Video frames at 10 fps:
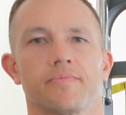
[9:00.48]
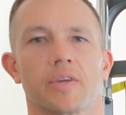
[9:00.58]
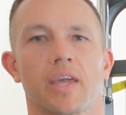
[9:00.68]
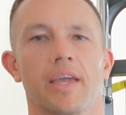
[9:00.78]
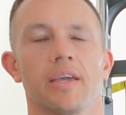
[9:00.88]

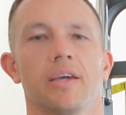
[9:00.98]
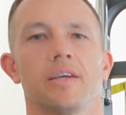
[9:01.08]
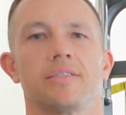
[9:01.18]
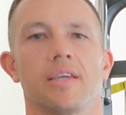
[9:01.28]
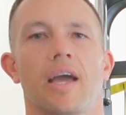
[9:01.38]
okay?
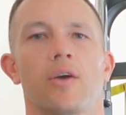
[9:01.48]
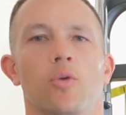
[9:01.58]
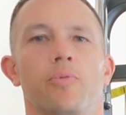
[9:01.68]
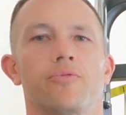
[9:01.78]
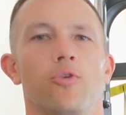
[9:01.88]
See how
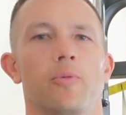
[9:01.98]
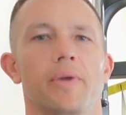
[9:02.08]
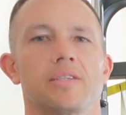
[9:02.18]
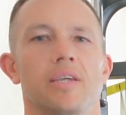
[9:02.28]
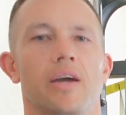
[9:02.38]
you're
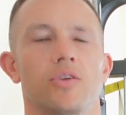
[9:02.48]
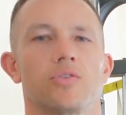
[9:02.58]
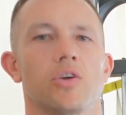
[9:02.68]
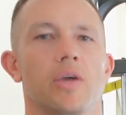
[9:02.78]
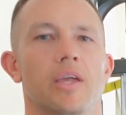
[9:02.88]
performing, see how you're
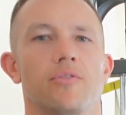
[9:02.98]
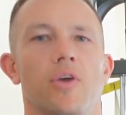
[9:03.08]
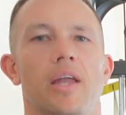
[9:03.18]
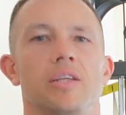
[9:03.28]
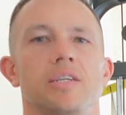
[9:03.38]
doing. If
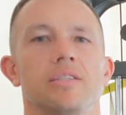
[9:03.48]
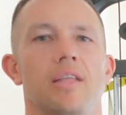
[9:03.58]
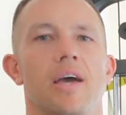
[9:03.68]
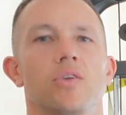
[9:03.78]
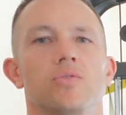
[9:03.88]
your energy isn't
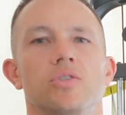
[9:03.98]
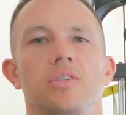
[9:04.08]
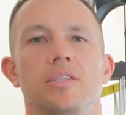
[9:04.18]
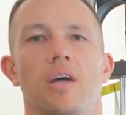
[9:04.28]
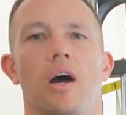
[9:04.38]
there, you'll just
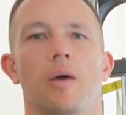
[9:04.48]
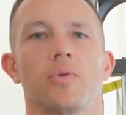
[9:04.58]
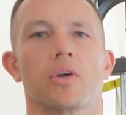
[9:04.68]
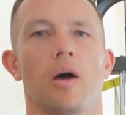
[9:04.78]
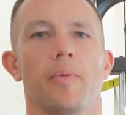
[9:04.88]
need to up
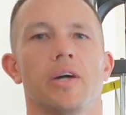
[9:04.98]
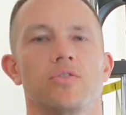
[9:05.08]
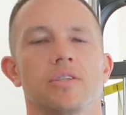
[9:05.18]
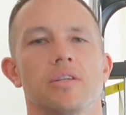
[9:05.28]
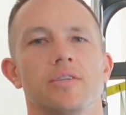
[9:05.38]
your
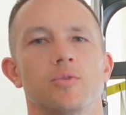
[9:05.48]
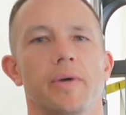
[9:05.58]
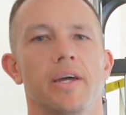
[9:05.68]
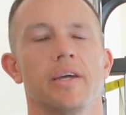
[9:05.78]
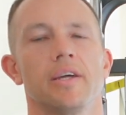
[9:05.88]
carbohydrates a little
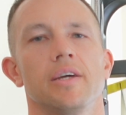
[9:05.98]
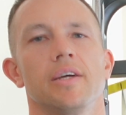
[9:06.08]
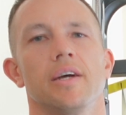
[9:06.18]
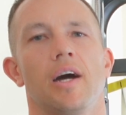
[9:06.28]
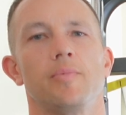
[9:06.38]
bit.
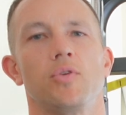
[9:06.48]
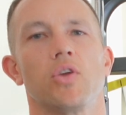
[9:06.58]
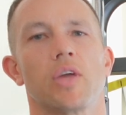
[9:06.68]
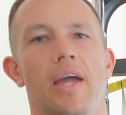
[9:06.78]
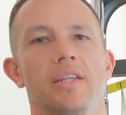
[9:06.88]
You
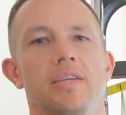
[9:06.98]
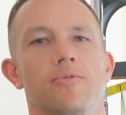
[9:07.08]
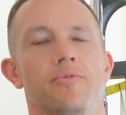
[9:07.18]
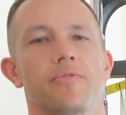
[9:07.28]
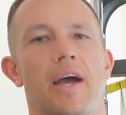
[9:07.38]
do get energy
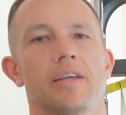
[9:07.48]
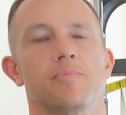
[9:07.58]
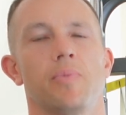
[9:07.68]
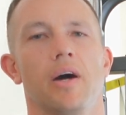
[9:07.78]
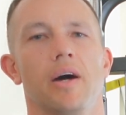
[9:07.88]
from fats,
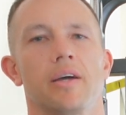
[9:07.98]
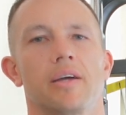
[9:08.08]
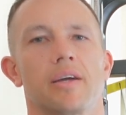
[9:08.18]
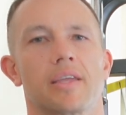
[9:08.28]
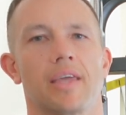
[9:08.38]

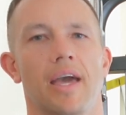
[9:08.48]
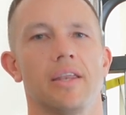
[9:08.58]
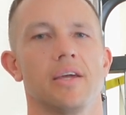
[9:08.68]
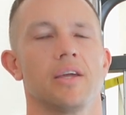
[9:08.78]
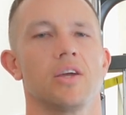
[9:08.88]
but
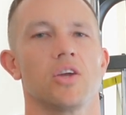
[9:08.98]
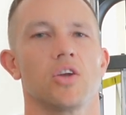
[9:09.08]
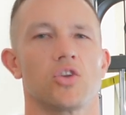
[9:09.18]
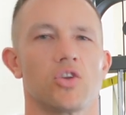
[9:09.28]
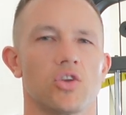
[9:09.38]
again,
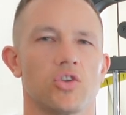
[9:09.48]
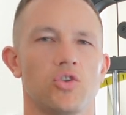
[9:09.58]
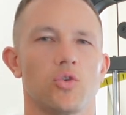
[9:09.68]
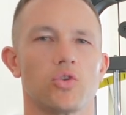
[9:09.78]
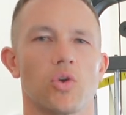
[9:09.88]

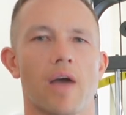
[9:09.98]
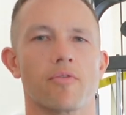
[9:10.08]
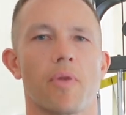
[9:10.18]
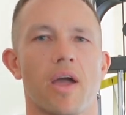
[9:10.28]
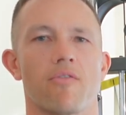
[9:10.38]
you'll have
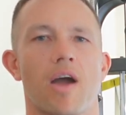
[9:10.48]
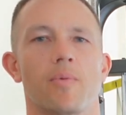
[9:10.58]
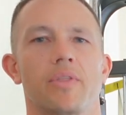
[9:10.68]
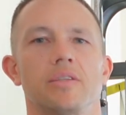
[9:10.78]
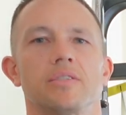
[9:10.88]
a play around
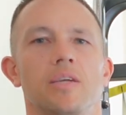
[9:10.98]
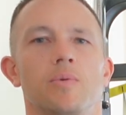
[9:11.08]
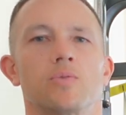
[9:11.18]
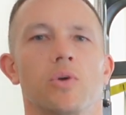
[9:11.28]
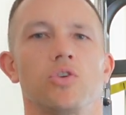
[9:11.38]
with it and see
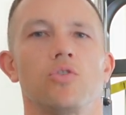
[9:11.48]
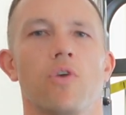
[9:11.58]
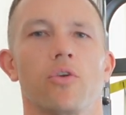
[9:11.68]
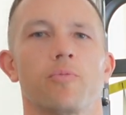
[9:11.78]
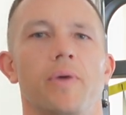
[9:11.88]
which one you
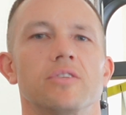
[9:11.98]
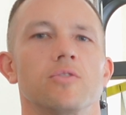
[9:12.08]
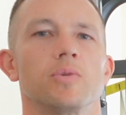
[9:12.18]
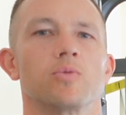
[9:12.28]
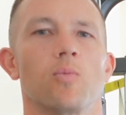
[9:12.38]
run off
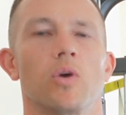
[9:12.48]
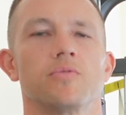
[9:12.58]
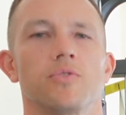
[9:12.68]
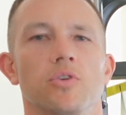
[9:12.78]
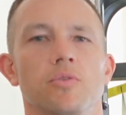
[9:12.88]
better and which one
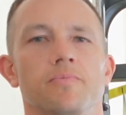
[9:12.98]
works for you.